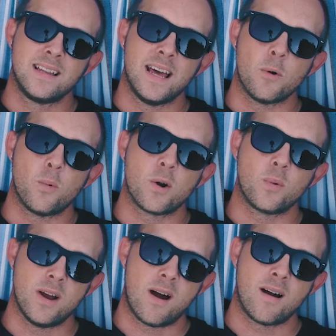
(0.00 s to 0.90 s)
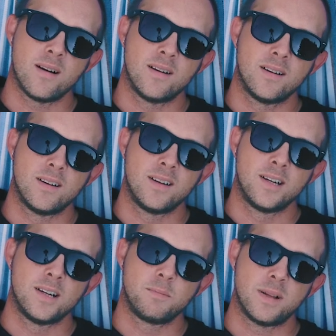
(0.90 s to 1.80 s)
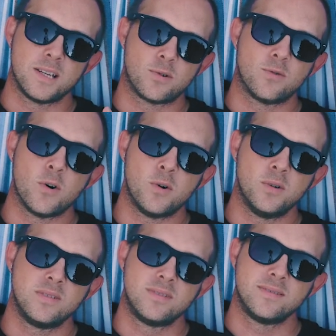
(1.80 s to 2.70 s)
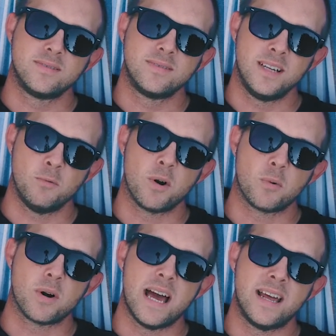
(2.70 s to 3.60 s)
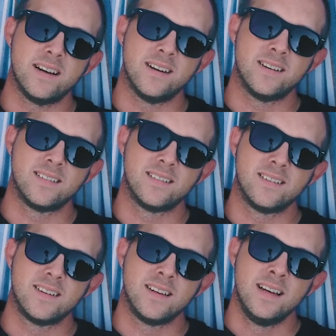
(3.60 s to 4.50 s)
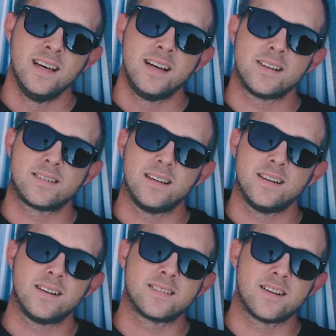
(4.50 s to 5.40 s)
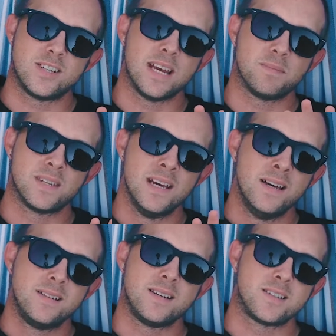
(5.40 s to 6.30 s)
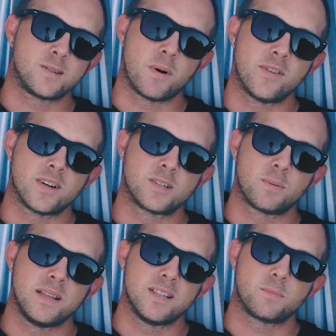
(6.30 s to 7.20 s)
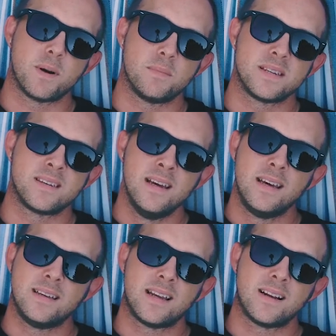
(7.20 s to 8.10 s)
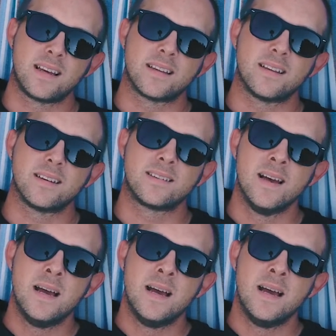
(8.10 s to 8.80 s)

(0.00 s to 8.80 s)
that where we are plays a role in where we're headed. Here's how James, Jesus' brother, explained this premise. He said it like this.